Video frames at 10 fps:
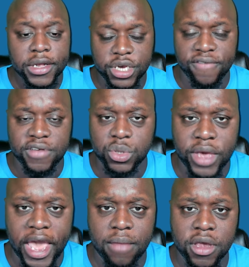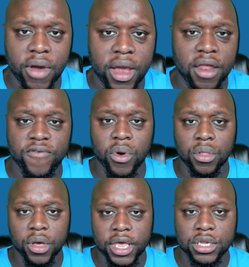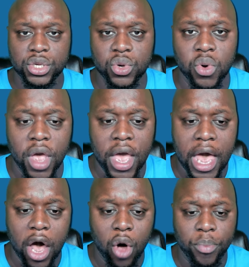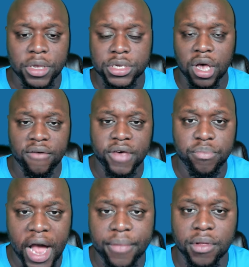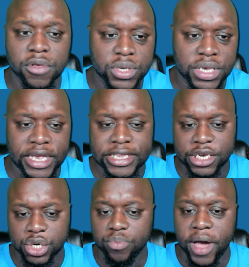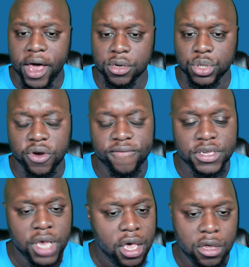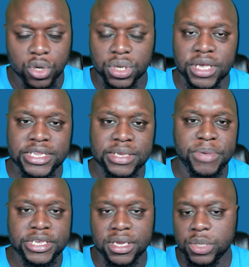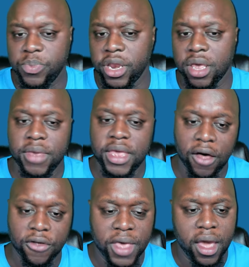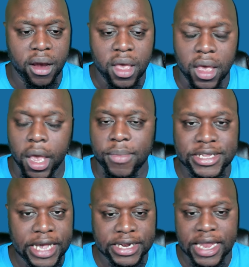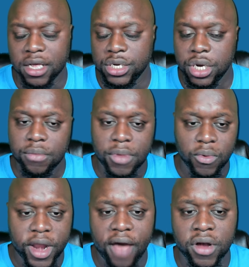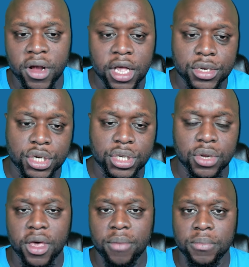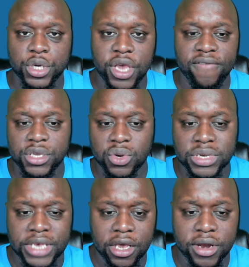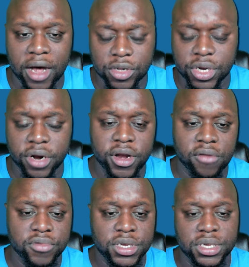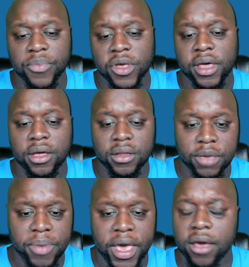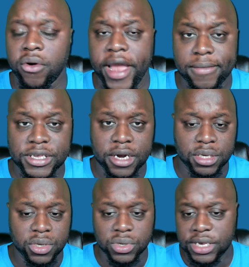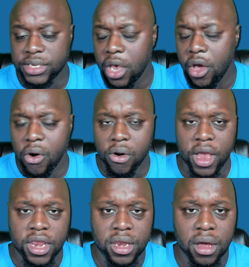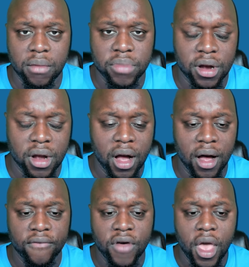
And JVZoo can be great if you are looking to help solve a problem using a digital product or service. Usually it's business, but it can be healthcare, it can be technology, it can be whatever. Just know that JVZoo is a good alternative to something like ClickBank or Amazon Associates or any number of